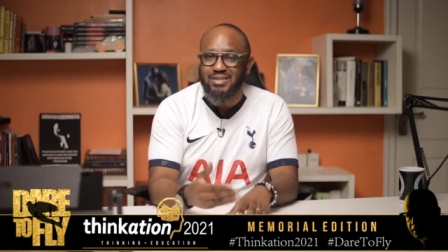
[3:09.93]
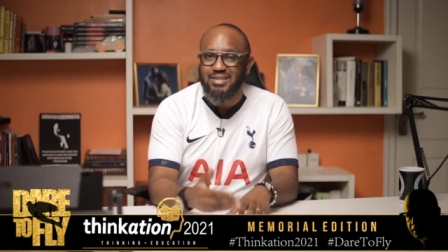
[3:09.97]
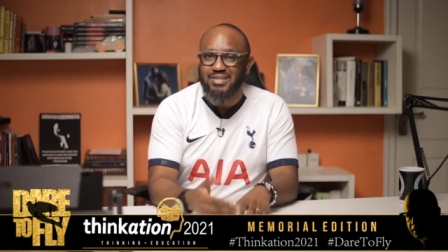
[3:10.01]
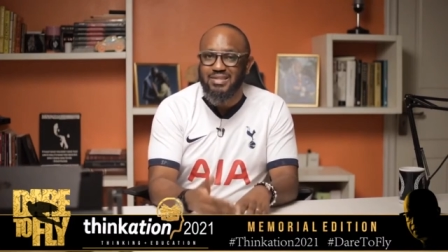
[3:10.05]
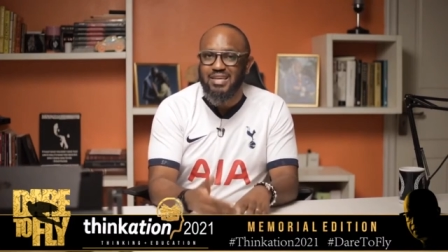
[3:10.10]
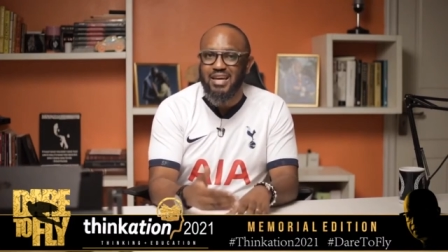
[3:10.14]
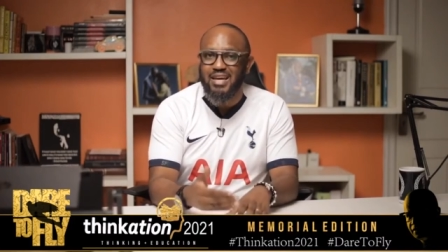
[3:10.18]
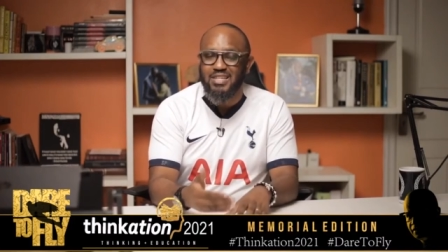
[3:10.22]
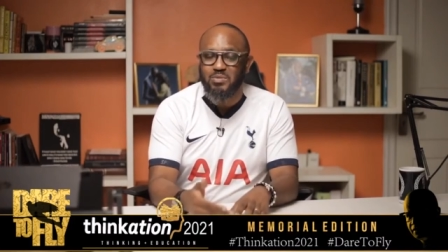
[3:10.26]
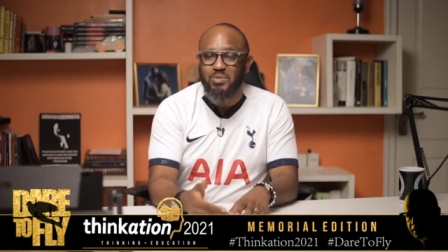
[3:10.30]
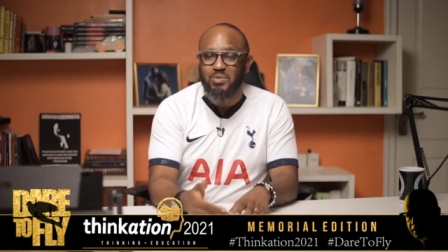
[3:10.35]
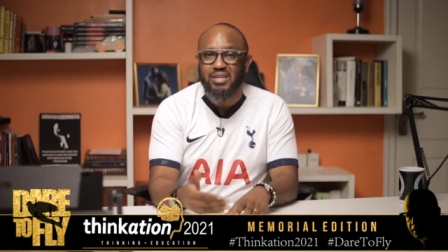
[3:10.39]
This
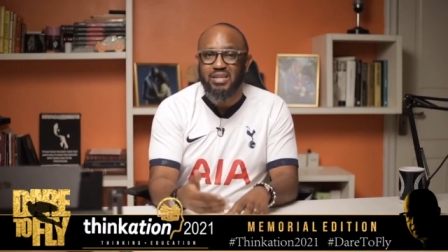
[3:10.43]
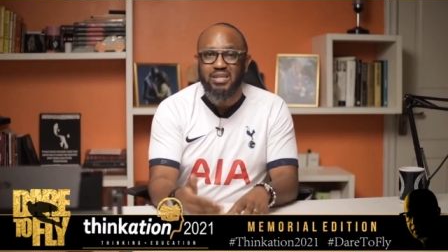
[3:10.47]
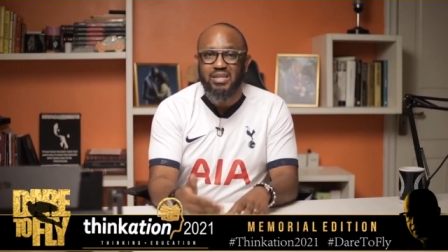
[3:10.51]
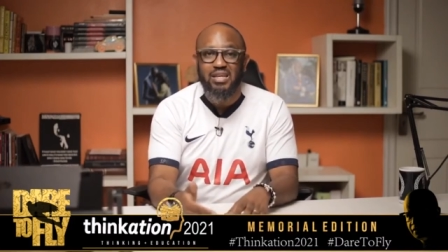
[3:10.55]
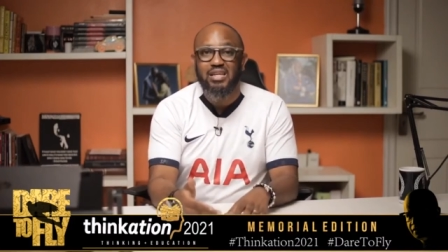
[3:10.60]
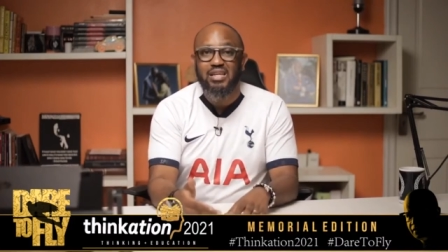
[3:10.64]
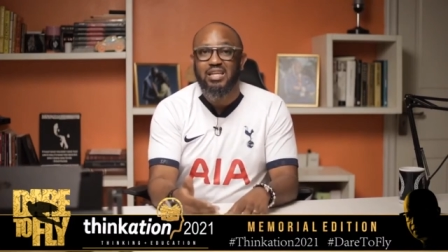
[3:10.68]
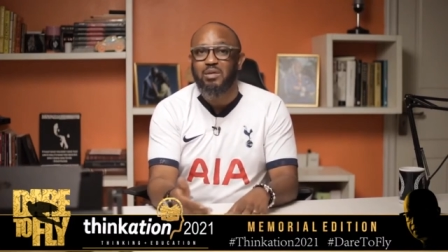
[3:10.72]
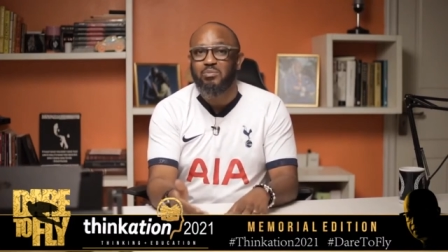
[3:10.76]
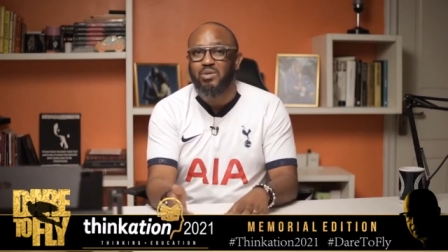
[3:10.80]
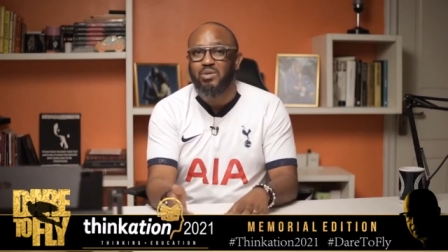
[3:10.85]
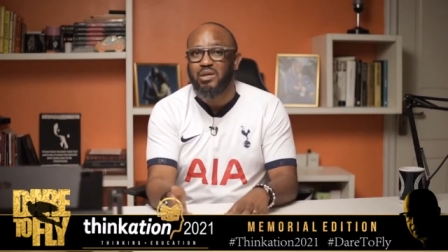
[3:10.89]
guy's been
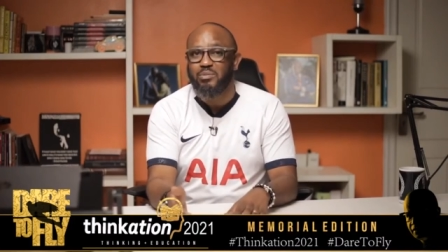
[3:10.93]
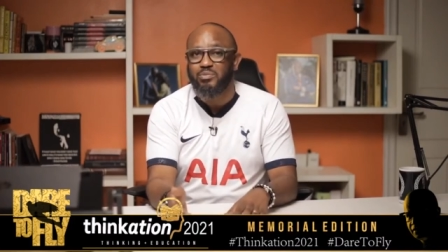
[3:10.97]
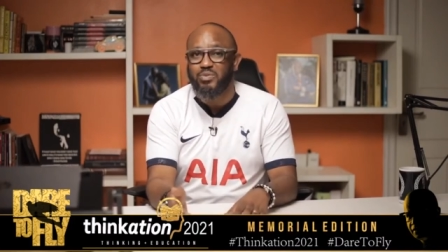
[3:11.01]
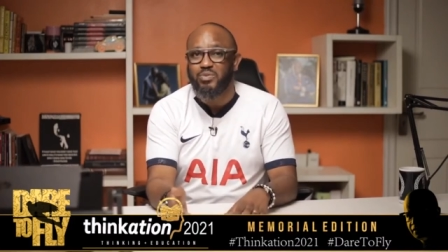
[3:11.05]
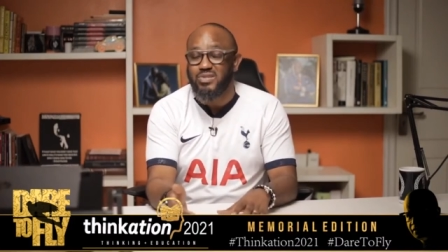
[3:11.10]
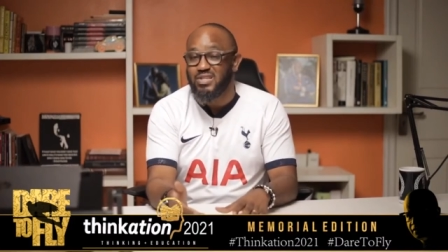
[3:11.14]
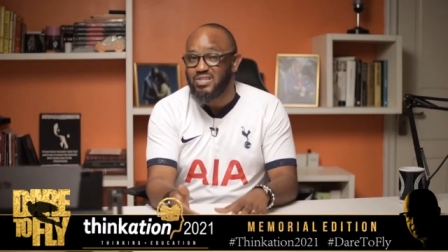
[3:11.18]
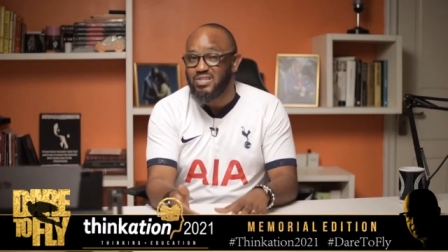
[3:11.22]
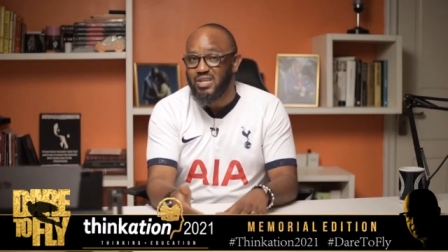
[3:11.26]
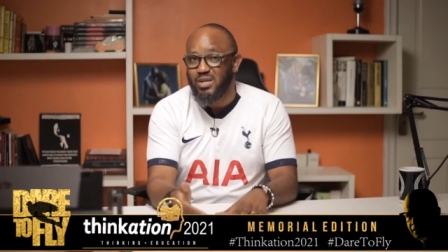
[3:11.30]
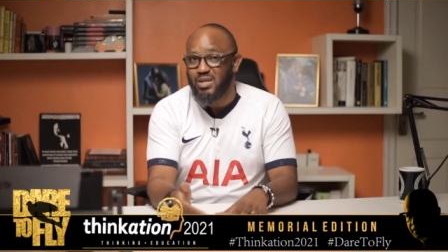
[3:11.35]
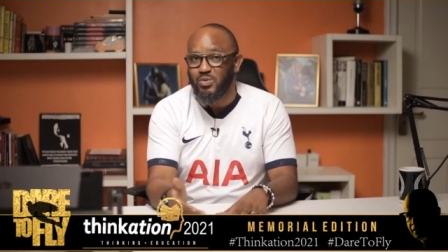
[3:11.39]
killing
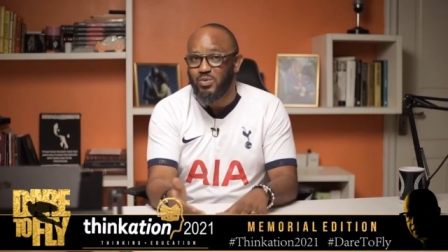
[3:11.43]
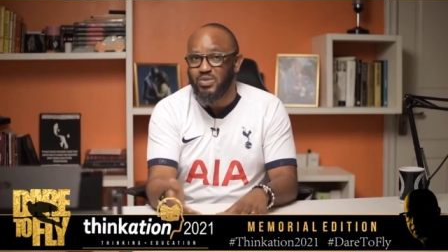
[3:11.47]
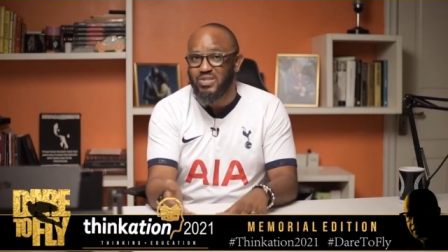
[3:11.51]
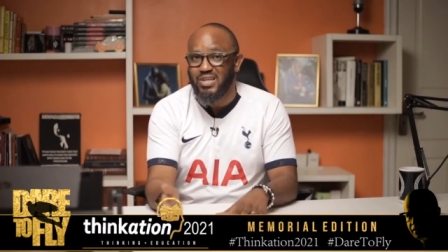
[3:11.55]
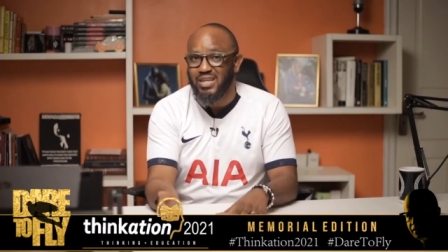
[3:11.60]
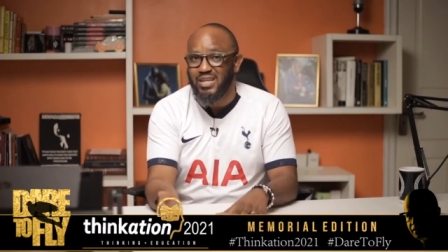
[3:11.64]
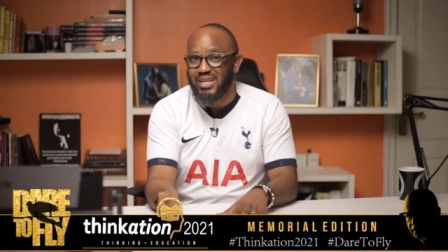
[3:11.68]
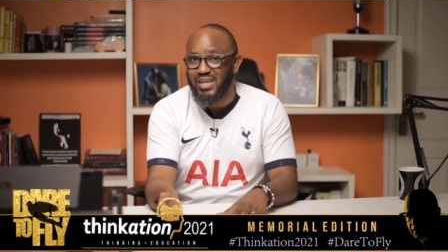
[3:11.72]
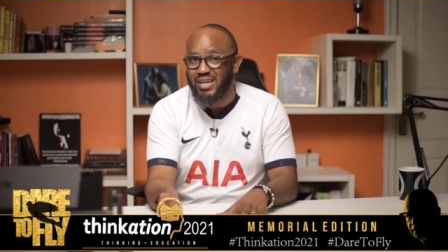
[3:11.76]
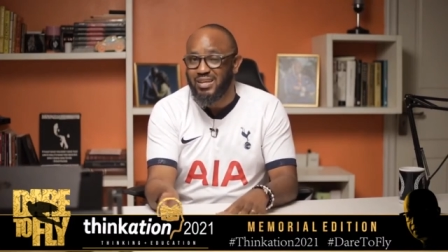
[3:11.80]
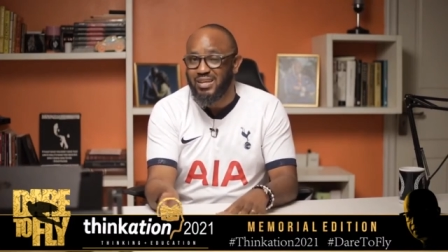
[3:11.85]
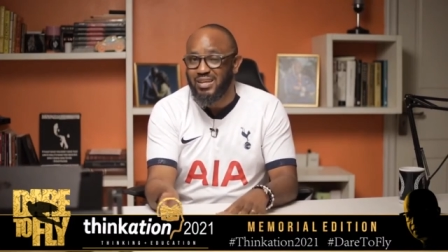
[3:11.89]
people since he was
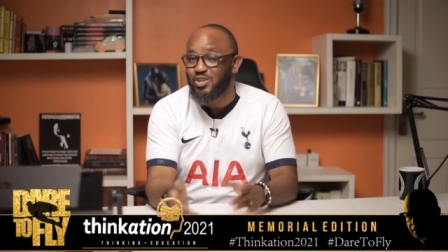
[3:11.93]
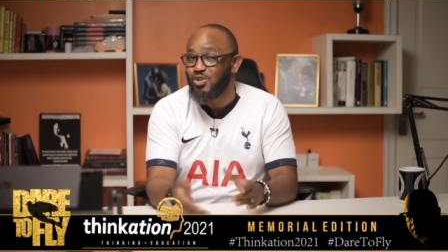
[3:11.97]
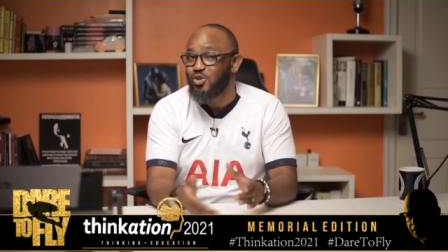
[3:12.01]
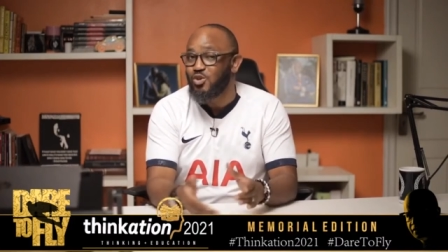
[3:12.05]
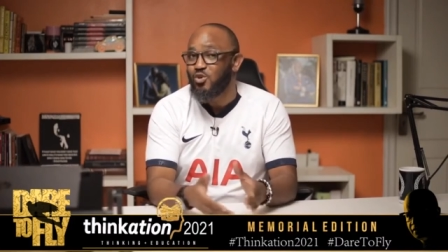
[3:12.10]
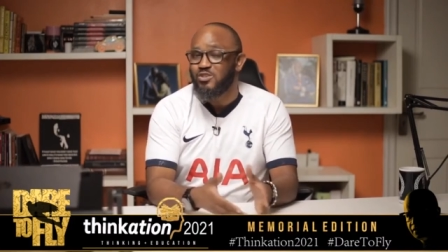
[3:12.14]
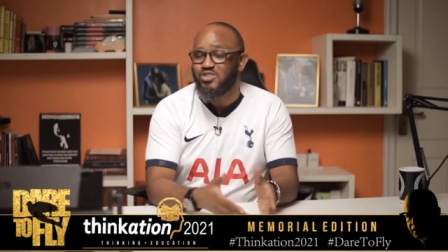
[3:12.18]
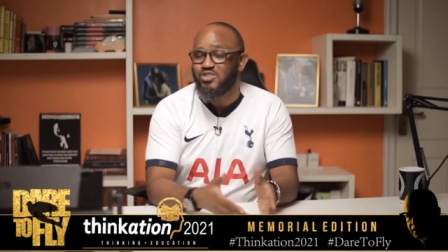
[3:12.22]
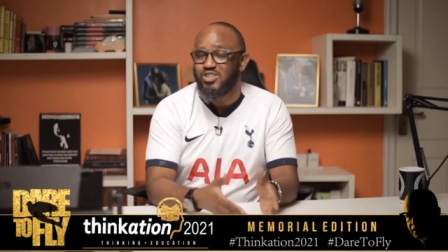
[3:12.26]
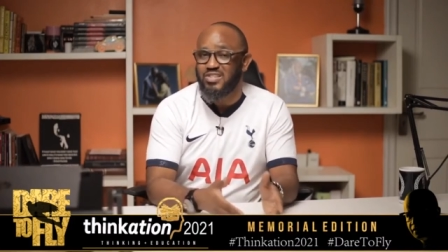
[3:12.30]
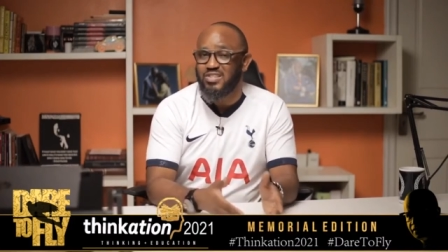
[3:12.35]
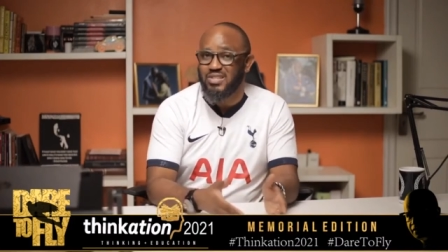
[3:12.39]
a kid.
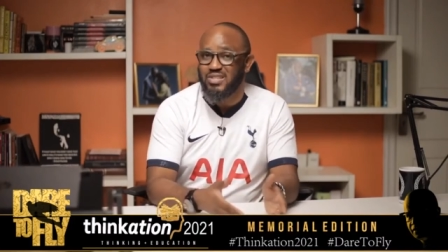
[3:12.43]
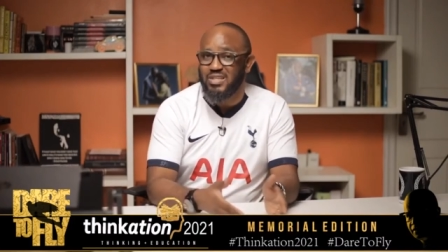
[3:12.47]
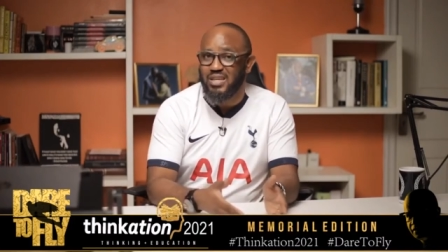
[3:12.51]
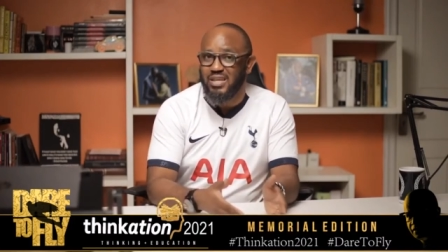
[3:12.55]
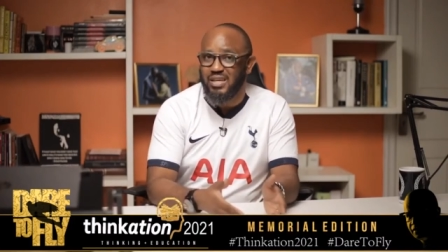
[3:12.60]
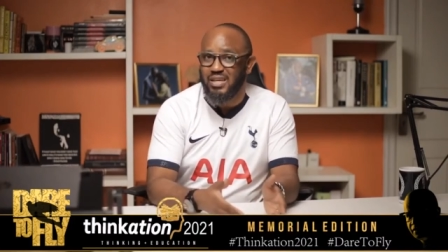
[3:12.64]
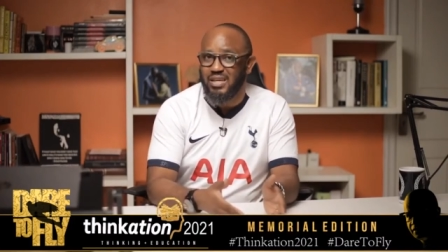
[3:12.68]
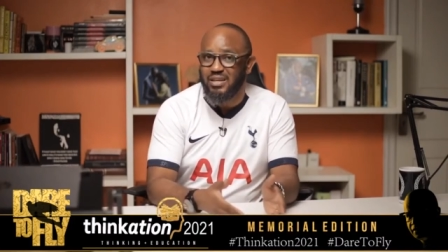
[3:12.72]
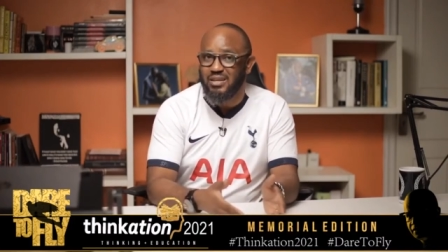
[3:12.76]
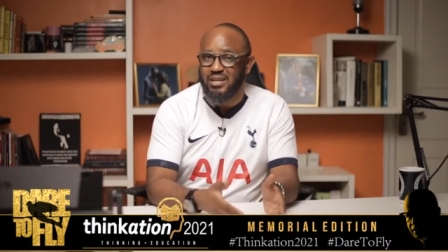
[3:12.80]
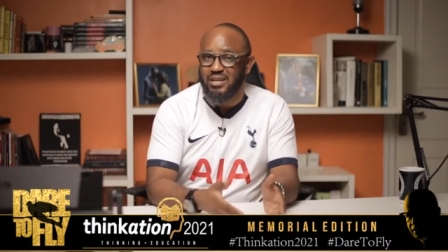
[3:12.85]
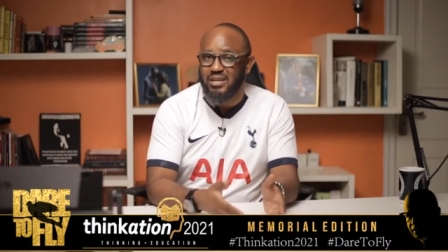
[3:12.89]
You're just a
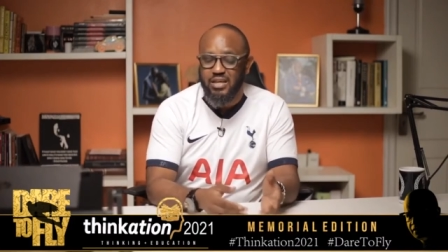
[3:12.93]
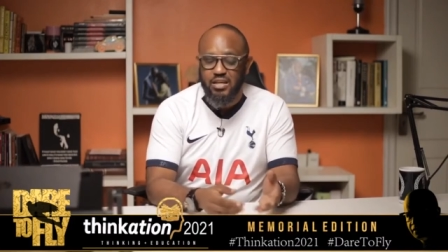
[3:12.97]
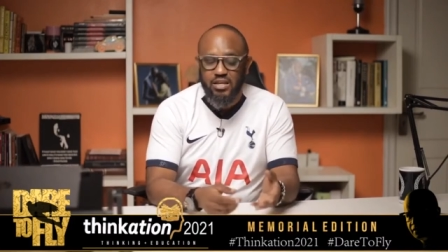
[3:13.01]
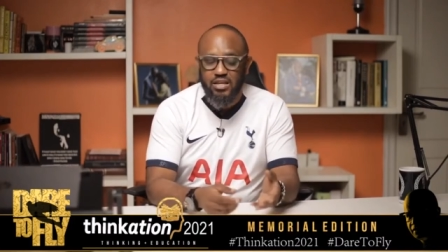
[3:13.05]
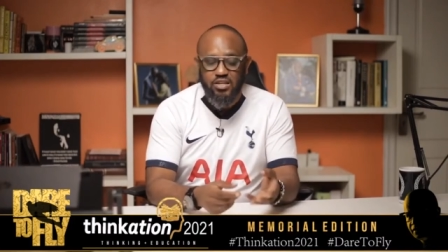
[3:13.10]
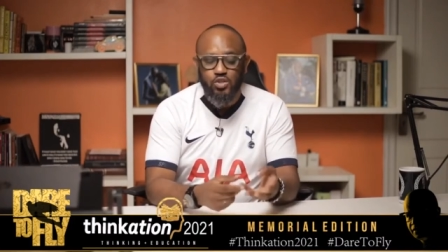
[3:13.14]
kid.